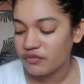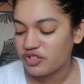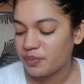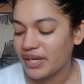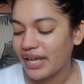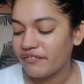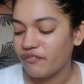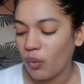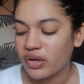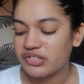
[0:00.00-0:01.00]
I've just been
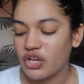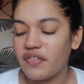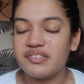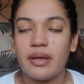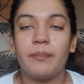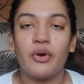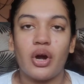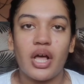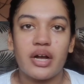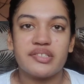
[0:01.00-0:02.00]
like focusing on the same
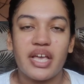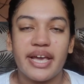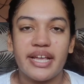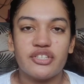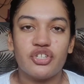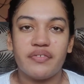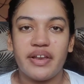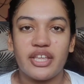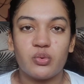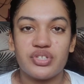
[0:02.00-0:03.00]
products instead
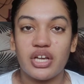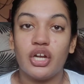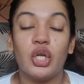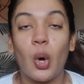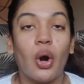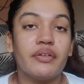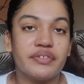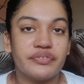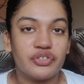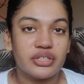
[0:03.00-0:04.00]
of like using a lot
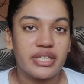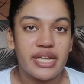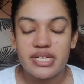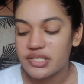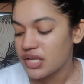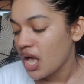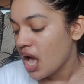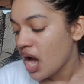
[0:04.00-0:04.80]
of different things.